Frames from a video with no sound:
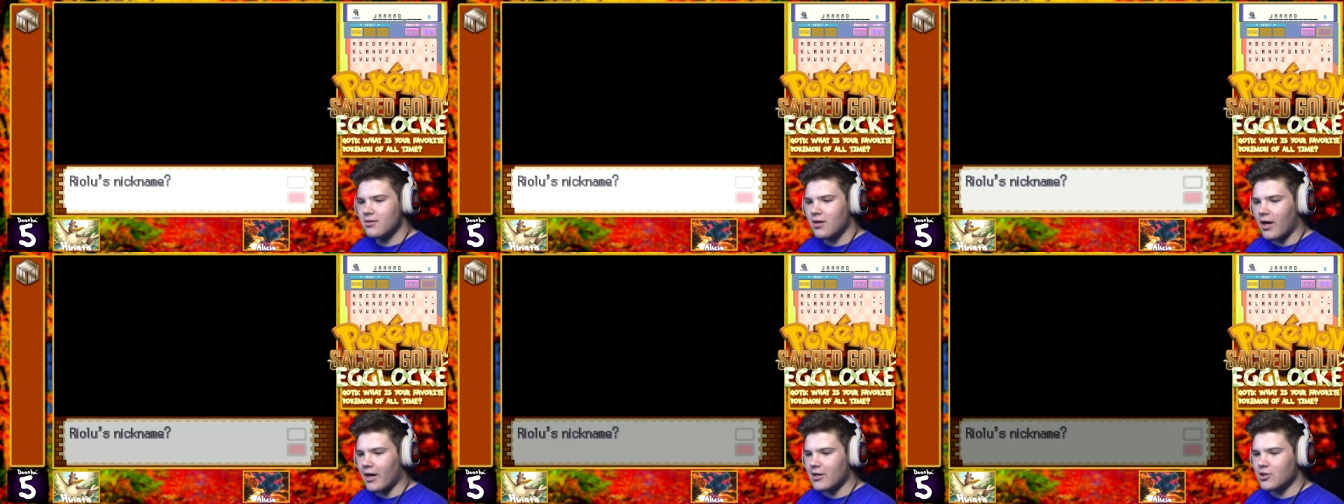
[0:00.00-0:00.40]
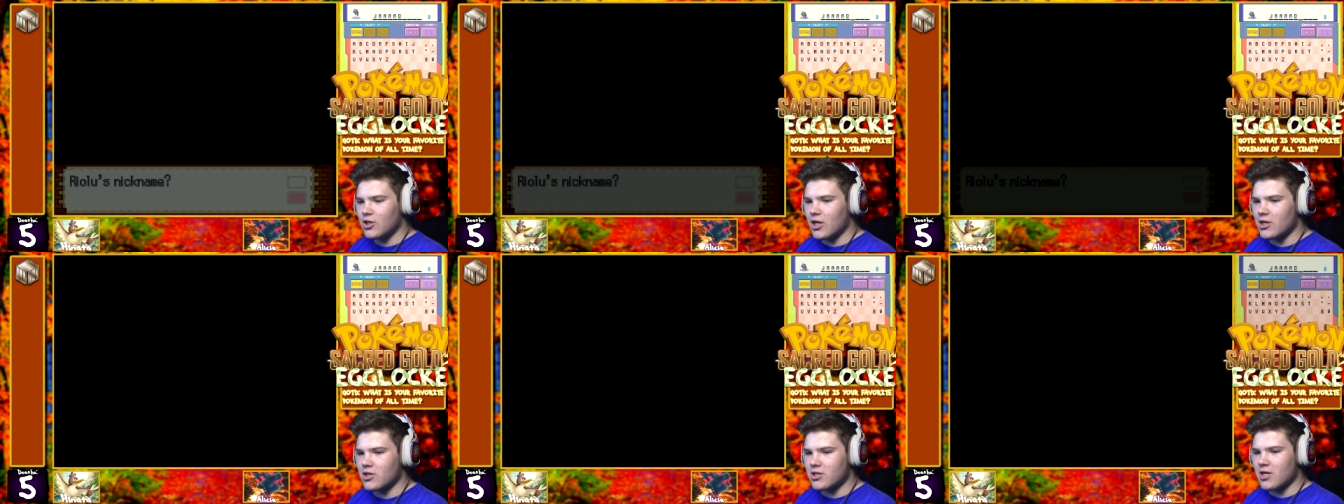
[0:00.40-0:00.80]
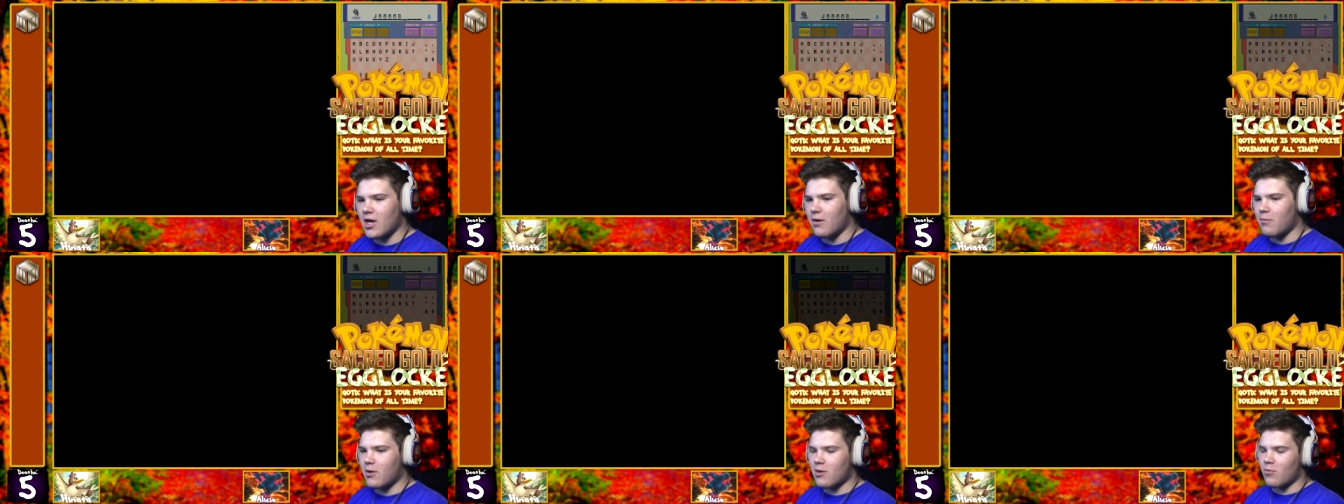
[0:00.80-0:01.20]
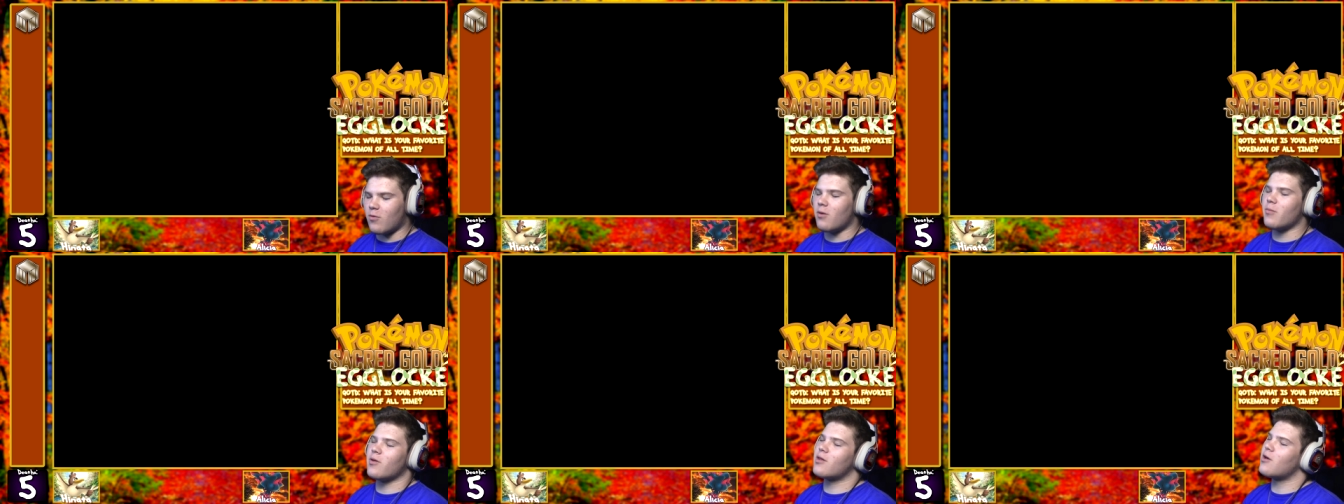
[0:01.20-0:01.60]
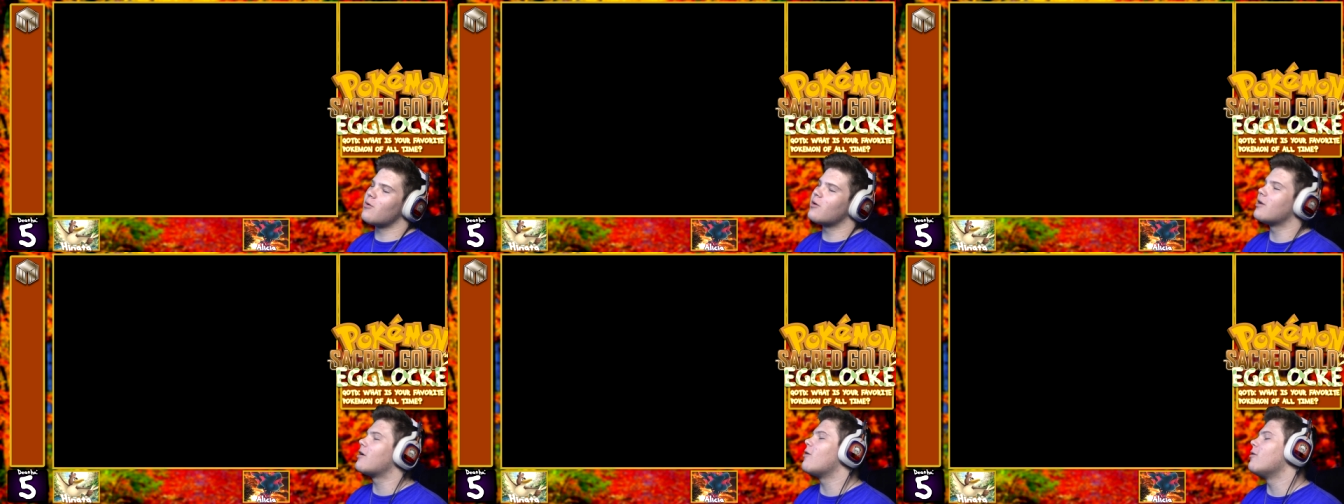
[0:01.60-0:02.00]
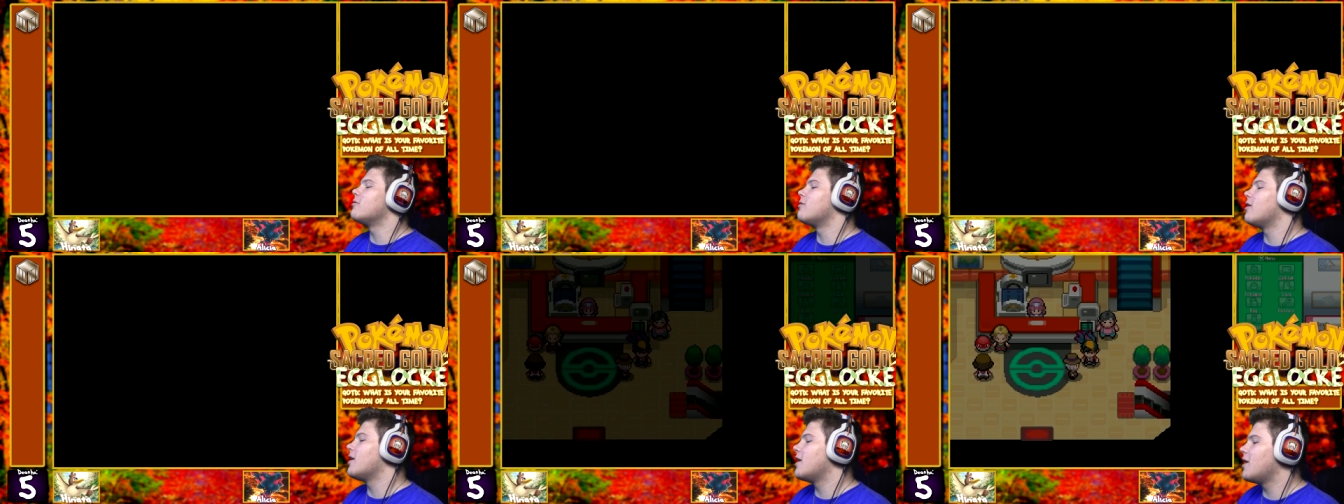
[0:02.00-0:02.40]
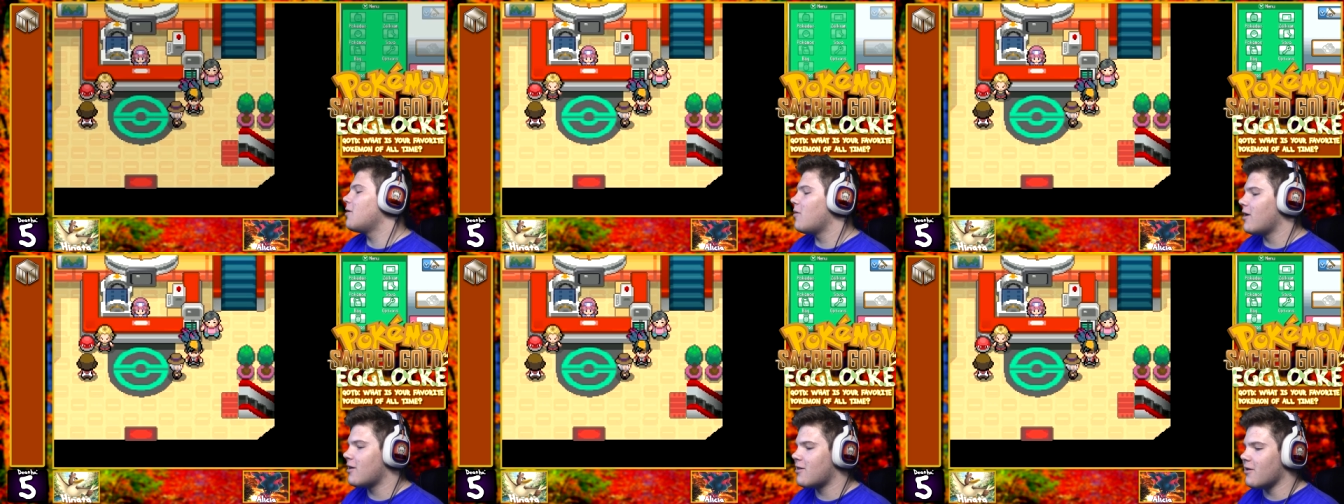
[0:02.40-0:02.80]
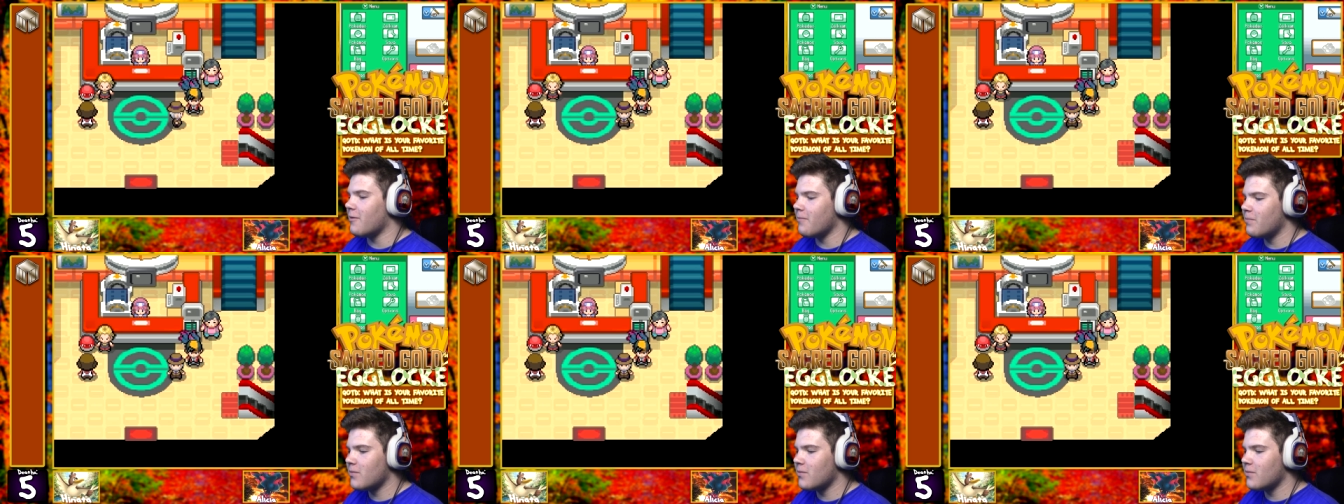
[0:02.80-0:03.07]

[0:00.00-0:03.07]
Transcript: I can change his name because we're almost going to Goldenrod anyway, so...